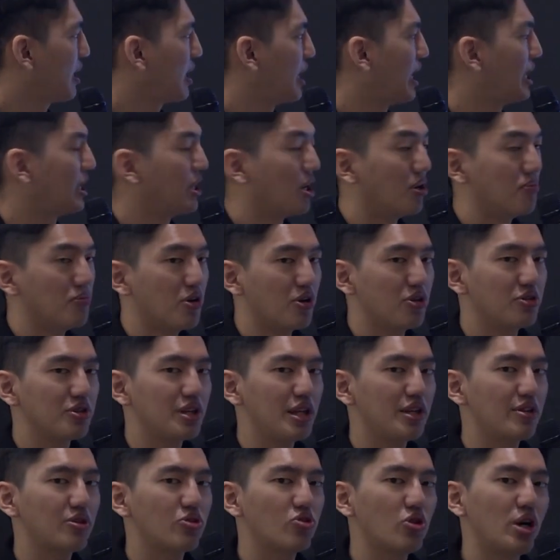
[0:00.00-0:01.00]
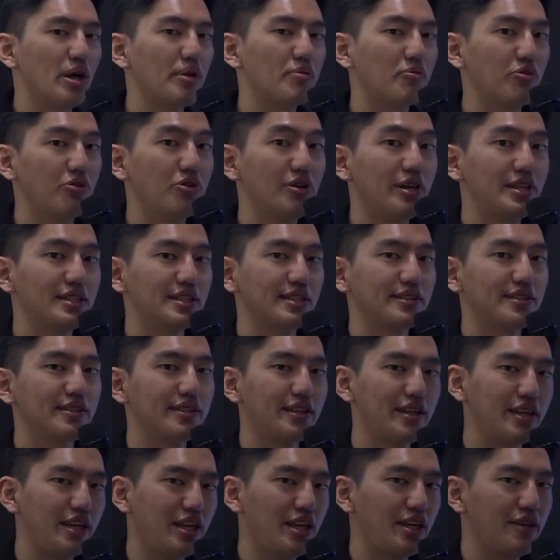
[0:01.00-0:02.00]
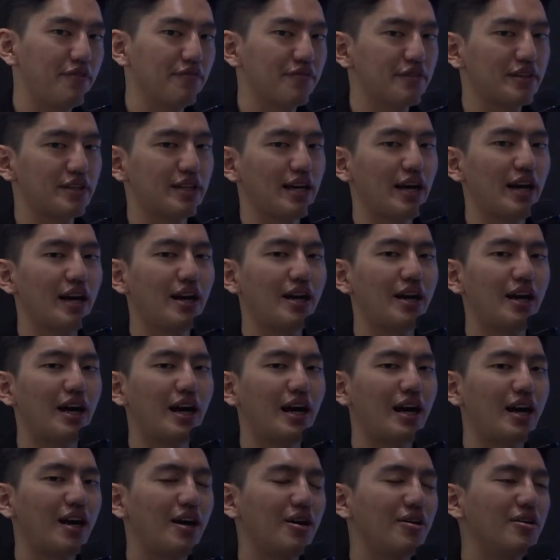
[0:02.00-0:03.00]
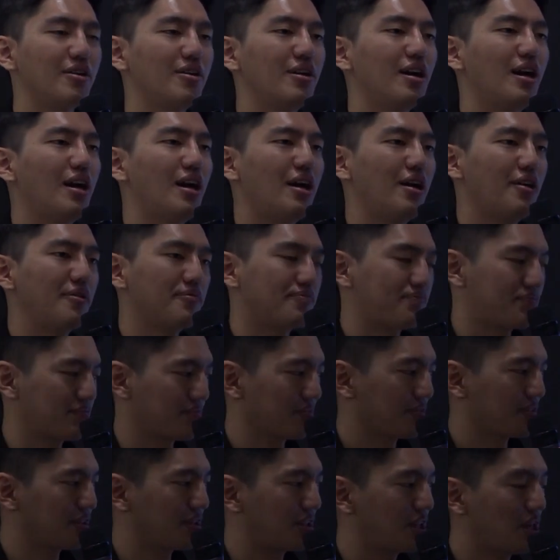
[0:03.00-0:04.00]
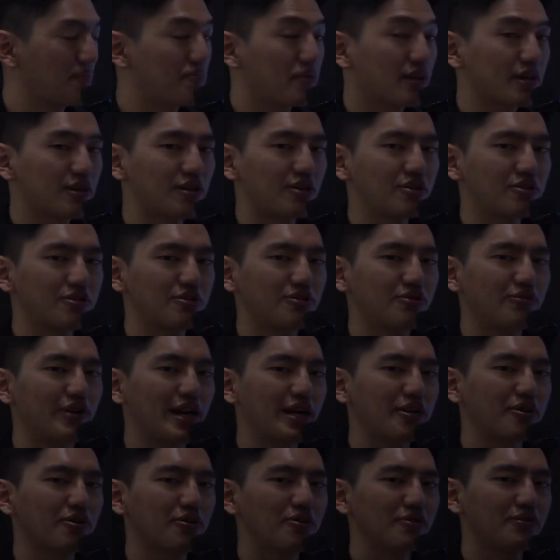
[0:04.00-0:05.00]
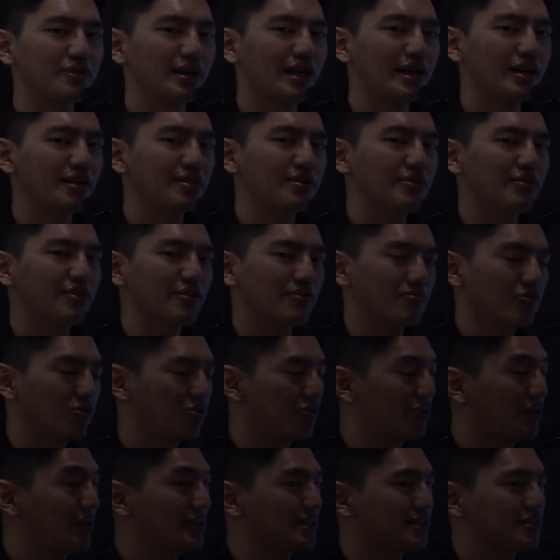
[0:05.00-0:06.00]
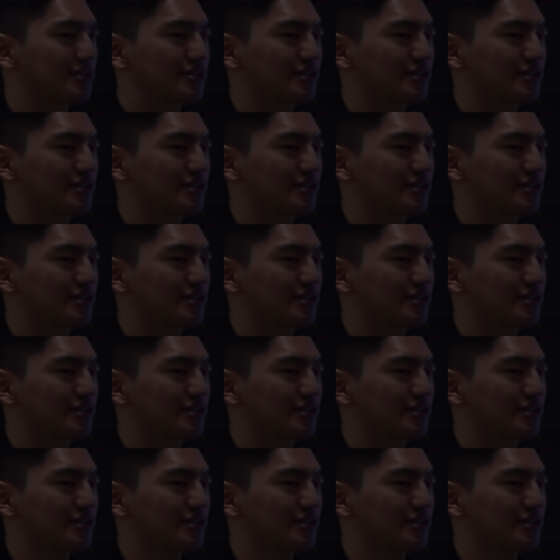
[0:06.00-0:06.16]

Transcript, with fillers: And among these 12 modulation schemes, there are mm, difficult to recognize modulation